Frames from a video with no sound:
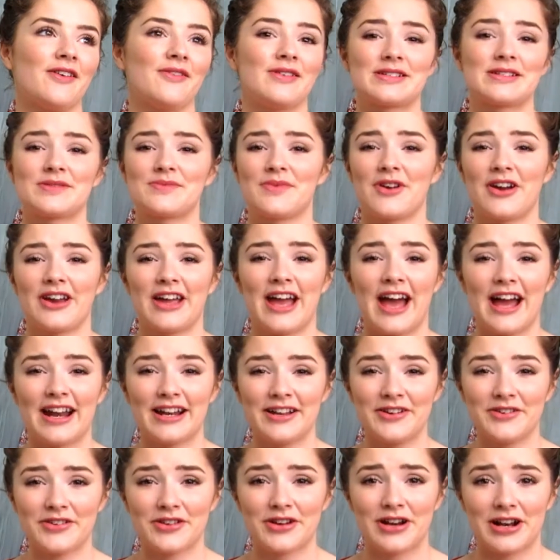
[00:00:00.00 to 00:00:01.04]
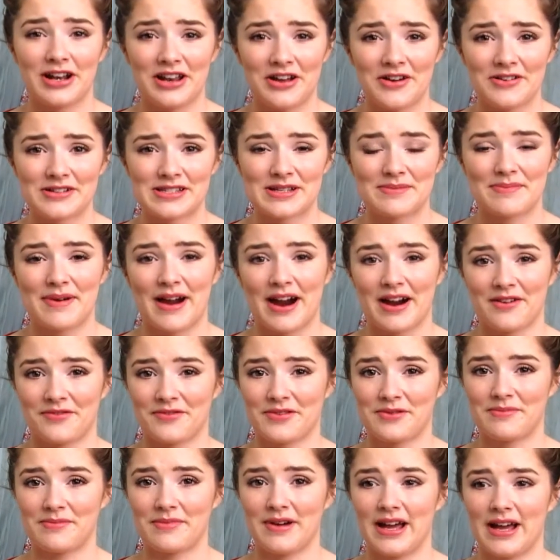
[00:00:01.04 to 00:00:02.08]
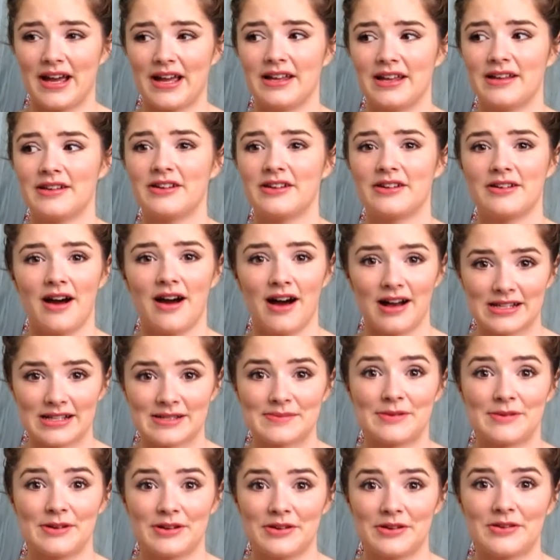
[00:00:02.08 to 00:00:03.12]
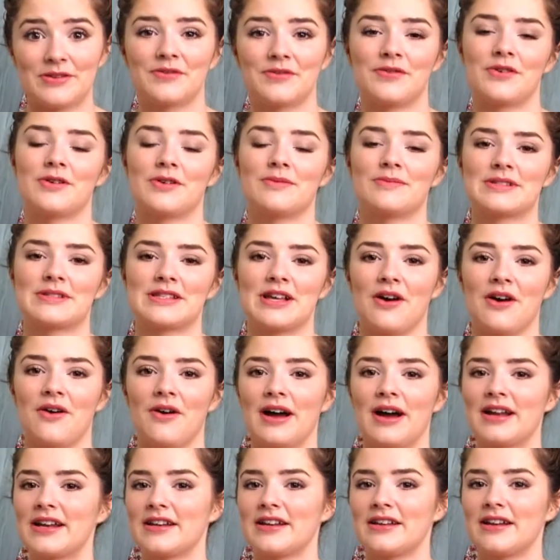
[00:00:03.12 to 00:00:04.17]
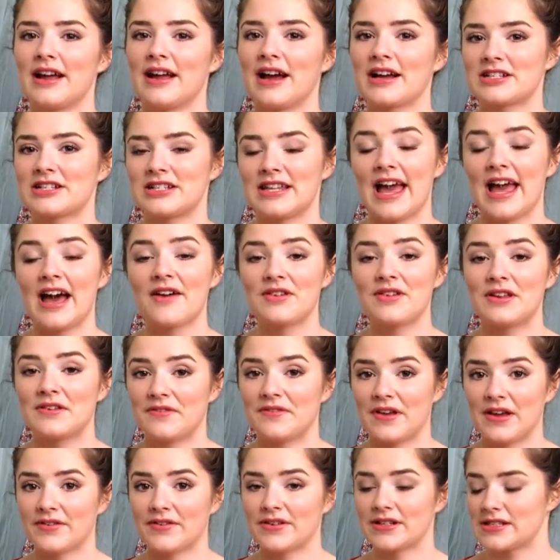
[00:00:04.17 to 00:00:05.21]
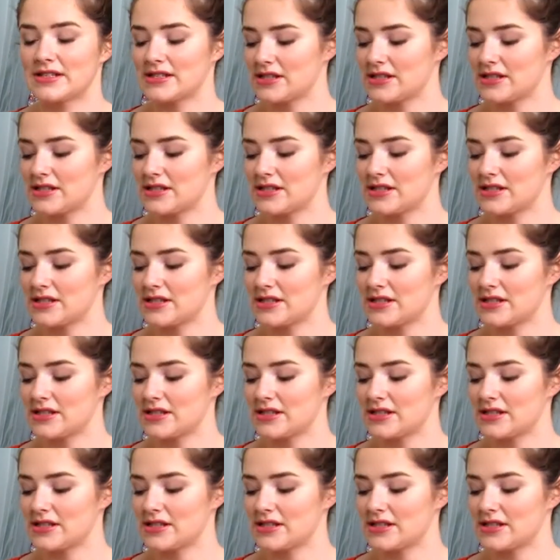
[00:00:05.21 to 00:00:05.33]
I wasn't wearing any other clothes apart from my hospital uniform, so I didn't actually have any favourites.